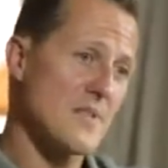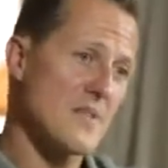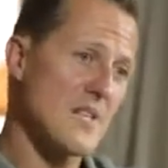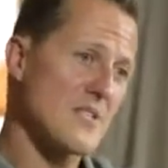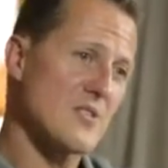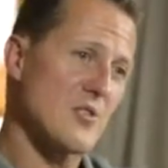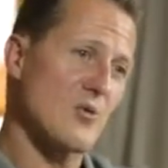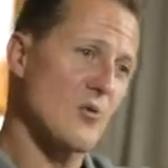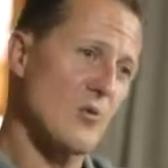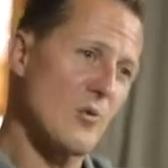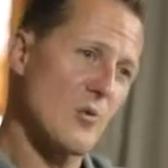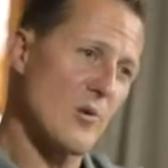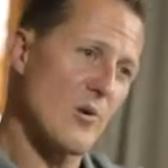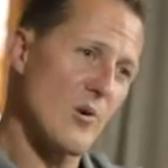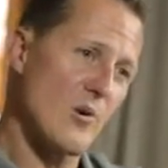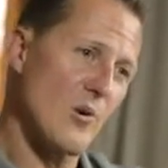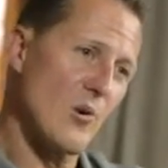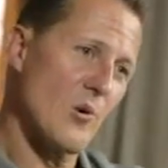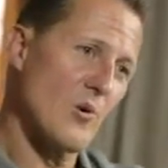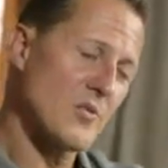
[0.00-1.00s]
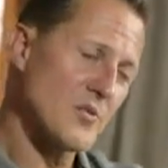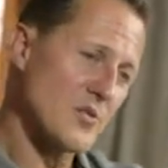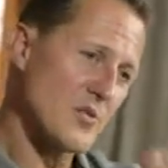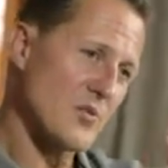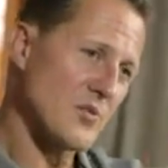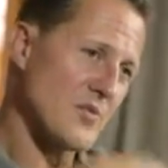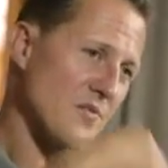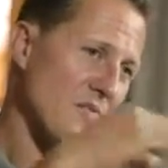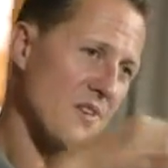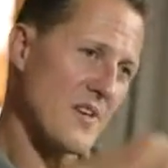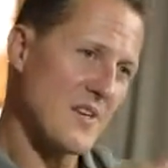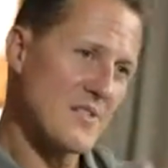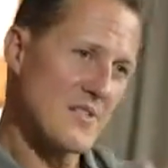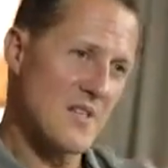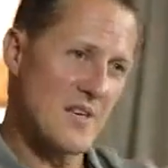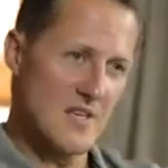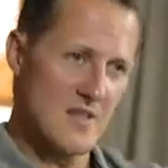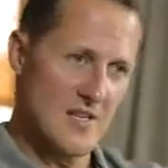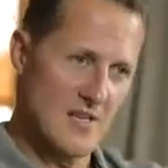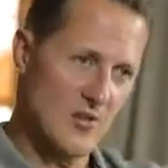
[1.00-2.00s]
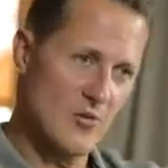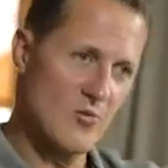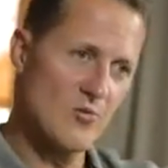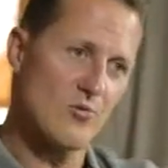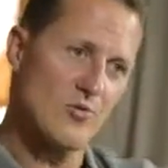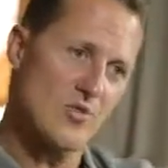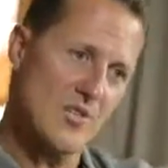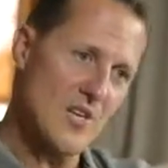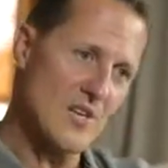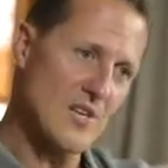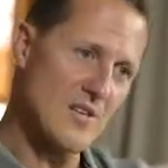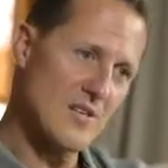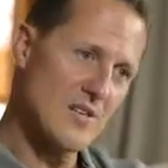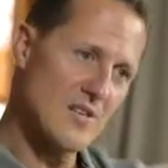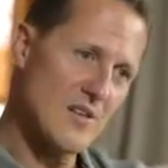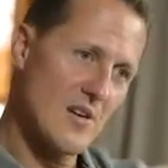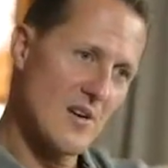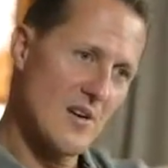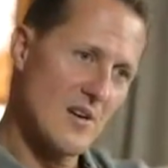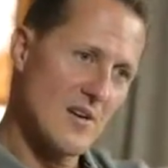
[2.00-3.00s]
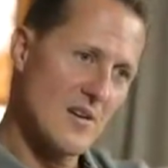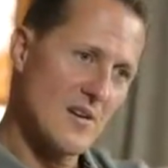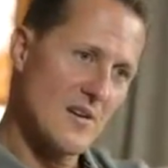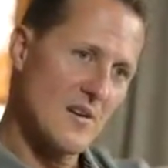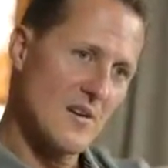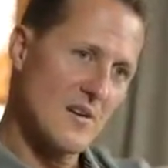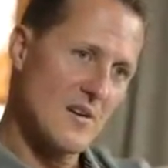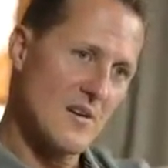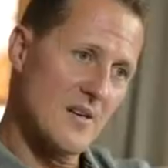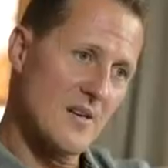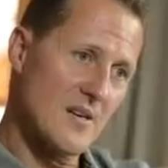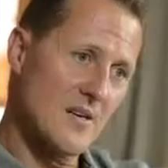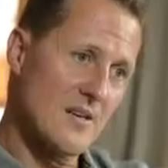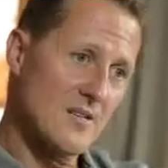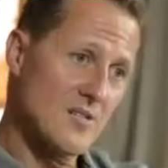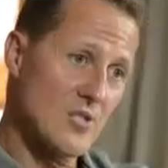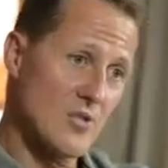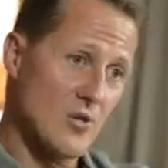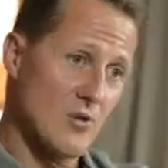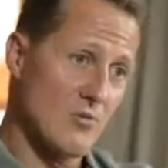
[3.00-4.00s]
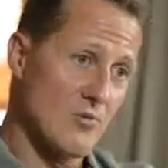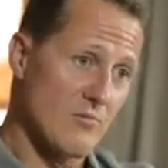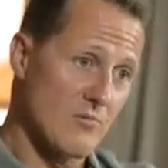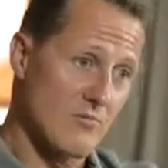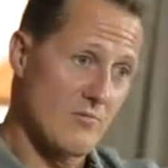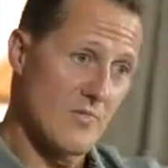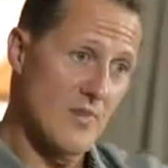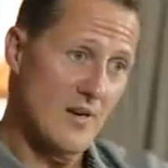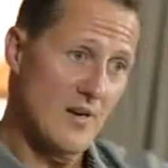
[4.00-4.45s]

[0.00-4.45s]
There's all sorts of things that do change, so